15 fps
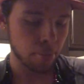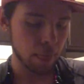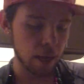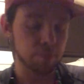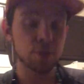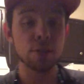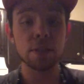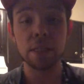
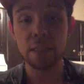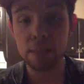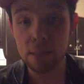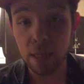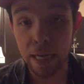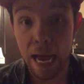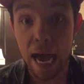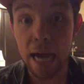I'm just saying it's
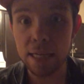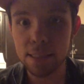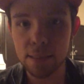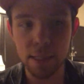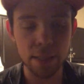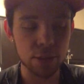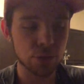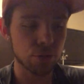not as
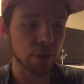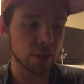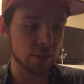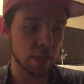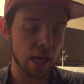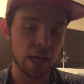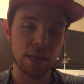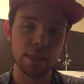dangerous
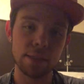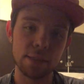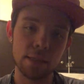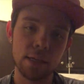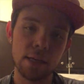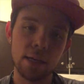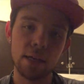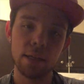as,
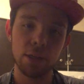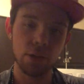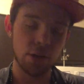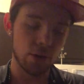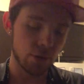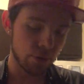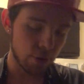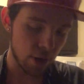you
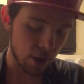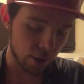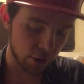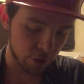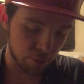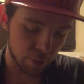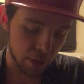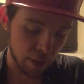know,
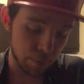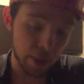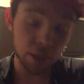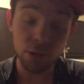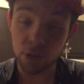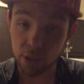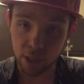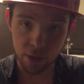it may
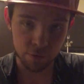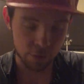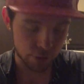look at